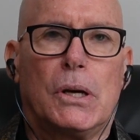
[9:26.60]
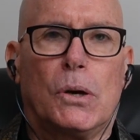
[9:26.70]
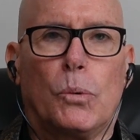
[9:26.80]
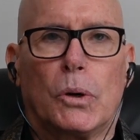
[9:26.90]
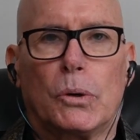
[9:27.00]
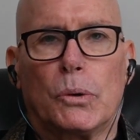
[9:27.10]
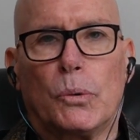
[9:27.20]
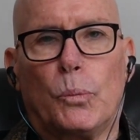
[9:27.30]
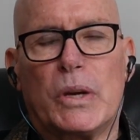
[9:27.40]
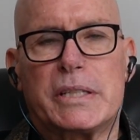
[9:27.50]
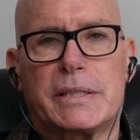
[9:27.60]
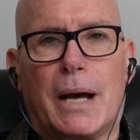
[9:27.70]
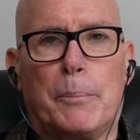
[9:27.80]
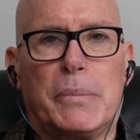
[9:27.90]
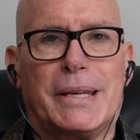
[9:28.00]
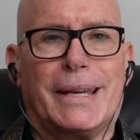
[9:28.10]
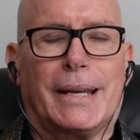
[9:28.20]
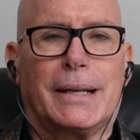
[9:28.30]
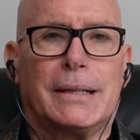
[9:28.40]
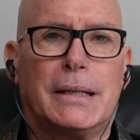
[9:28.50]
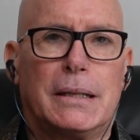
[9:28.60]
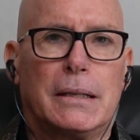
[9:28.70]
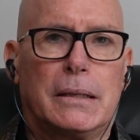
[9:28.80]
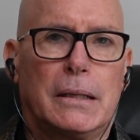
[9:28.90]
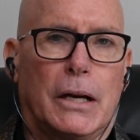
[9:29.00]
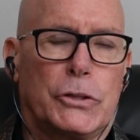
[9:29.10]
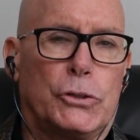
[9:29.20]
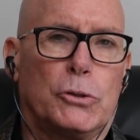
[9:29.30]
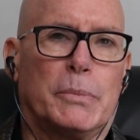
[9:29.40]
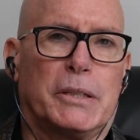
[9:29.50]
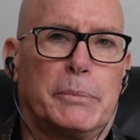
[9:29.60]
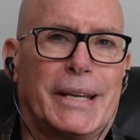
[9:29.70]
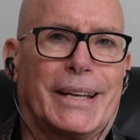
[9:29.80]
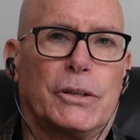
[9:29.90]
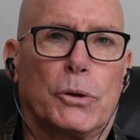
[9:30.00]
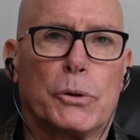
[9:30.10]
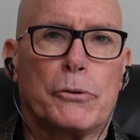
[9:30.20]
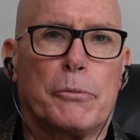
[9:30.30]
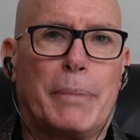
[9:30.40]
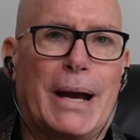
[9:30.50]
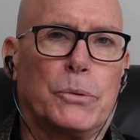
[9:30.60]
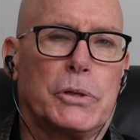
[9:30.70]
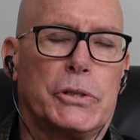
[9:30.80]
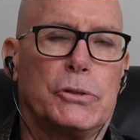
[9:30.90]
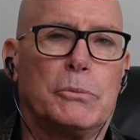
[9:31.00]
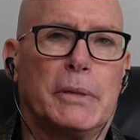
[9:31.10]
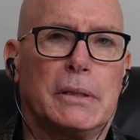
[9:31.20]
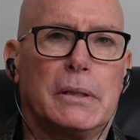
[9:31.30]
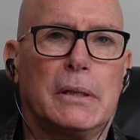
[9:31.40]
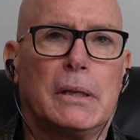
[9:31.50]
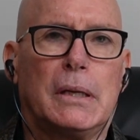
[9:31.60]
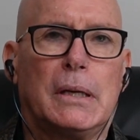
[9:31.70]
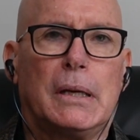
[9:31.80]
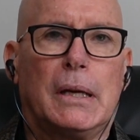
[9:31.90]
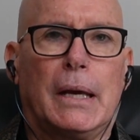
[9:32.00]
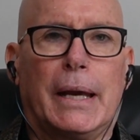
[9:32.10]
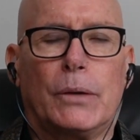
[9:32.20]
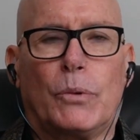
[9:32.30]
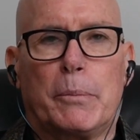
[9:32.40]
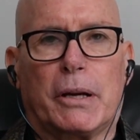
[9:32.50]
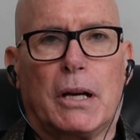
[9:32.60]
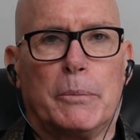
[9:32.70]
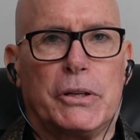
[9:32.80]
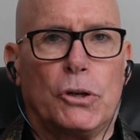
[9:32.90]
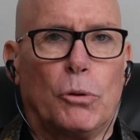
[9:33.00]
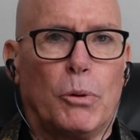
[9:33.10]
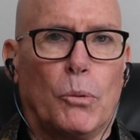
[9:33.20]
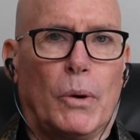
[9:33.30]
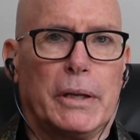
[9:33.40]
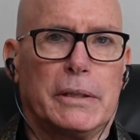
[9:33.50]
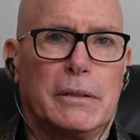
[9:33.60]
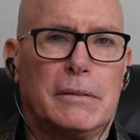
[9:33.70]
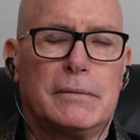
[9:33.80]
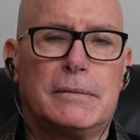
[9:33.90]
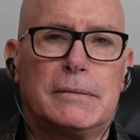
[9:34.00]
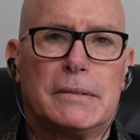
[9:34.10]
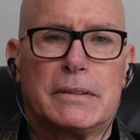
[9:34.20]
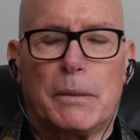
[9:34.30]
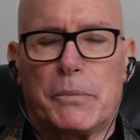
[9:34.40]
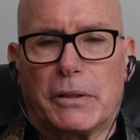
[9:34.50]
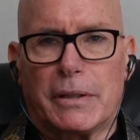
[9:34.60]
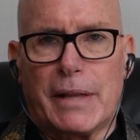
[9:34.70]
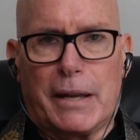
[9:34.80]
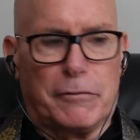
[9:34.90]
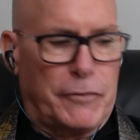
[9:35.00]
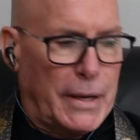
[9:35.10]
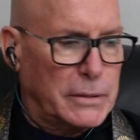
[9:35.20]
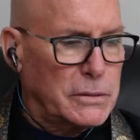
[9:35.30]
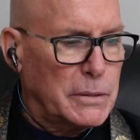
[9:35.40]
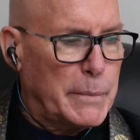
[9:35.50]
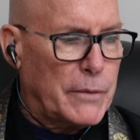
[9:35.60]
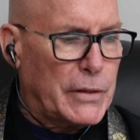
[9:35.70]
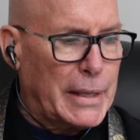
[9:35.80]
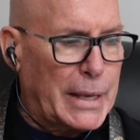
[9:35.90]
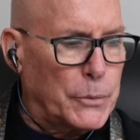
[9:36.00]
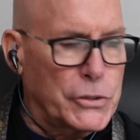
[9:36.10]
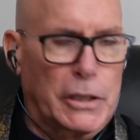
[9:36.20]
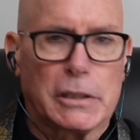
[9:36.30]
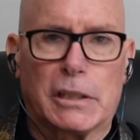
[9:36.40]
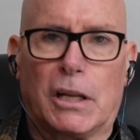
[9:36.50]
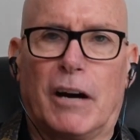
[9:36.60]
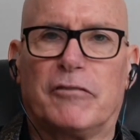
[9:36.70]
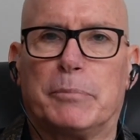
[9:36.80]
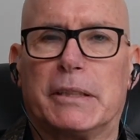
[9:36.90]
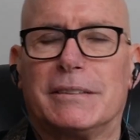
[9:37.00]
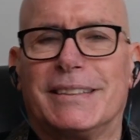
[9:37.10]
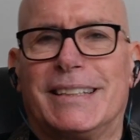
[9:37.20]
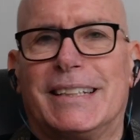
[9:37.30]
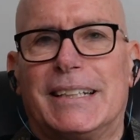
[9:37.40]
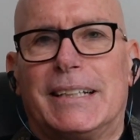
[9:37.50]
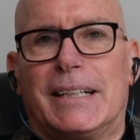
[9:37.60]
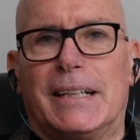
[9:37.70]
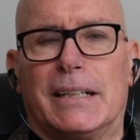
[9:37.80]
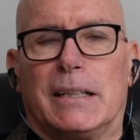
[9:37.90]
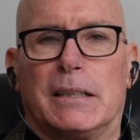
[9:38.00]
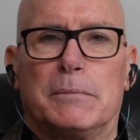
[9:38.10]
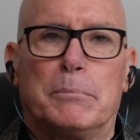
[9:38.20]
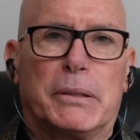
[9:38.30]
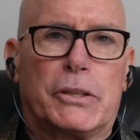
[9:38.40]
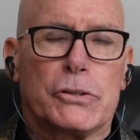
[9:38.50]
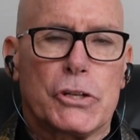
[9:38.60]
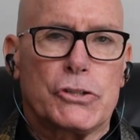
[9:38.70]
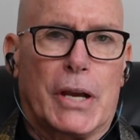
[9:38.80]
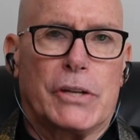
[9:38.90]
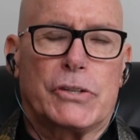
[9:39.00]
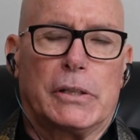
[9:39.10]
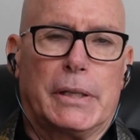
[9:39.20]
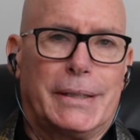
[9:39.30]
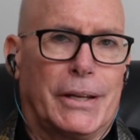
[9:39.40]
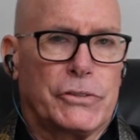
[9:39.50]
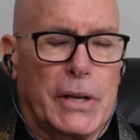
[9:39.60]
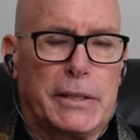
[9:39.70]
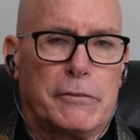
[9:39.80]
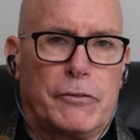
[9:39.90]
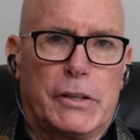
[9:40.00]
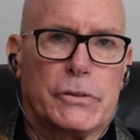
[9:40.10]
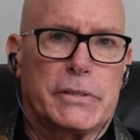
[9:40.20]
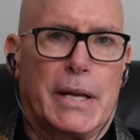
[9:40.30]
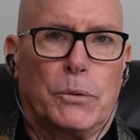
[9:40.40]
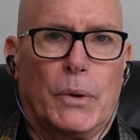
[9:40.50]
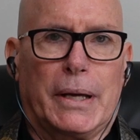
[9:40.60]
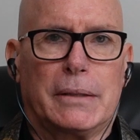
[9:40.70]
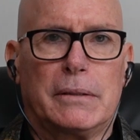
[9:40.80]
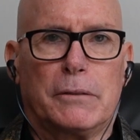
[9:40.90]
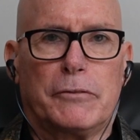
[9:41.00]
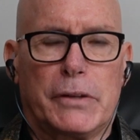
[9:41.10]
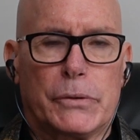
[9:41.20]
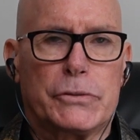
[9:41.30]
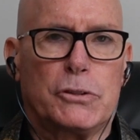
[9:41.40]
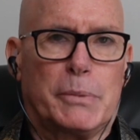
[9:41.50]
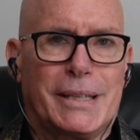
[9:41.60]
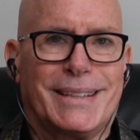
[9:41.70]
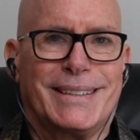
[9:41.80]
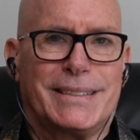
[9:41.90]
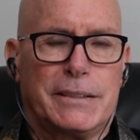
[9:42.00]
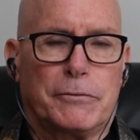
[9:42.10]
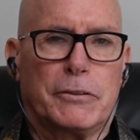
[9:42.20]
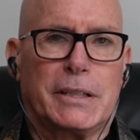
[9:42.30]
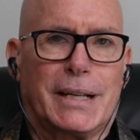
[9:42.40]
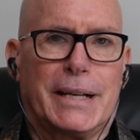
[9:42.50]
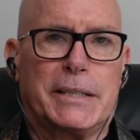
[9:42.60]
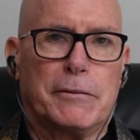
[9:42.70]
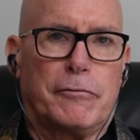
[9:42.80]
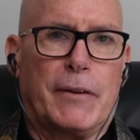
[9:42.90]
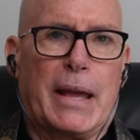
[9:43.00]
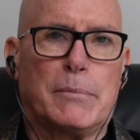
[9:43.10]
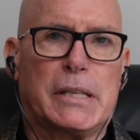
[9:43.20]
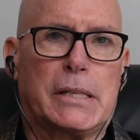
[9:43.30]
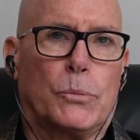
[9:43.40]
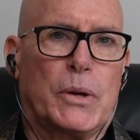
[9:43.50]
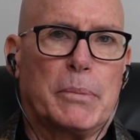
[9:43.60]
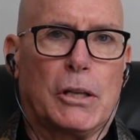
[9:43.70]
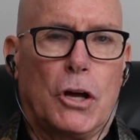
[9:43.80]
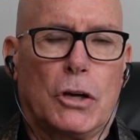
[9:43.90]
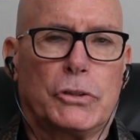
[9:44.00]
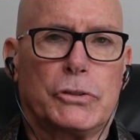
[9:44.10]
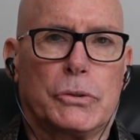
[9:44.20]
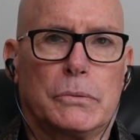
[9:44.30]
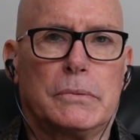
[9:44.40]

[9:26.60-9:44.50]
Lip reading: where we stop being a human, being an earthbound human, and we become a noble one. Something to that effect. I may have the languaging a little off, but there's a change in lineage, and it feels that way. There feels to be a different kind of family that we belong to.